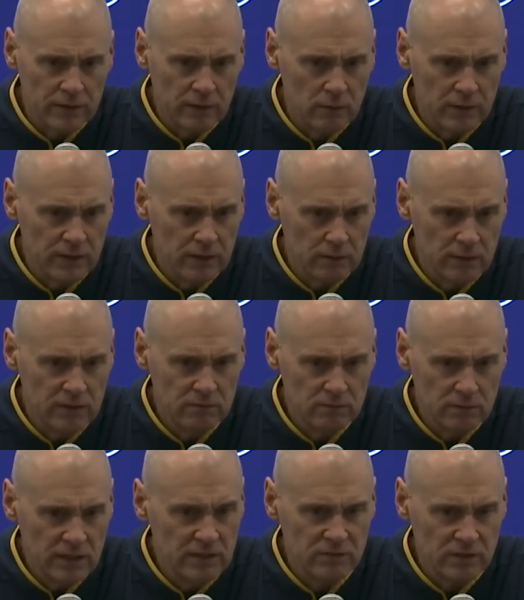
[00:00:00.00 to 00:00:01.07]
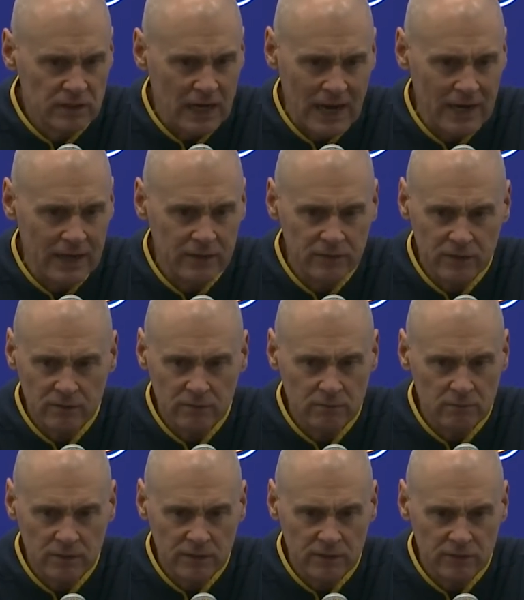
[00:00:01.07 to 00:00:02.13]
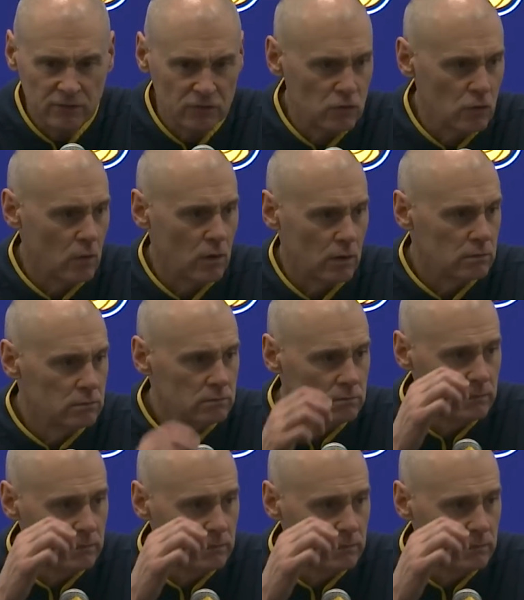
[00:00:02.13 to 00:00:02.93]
you know, he's a guy that is a scorer.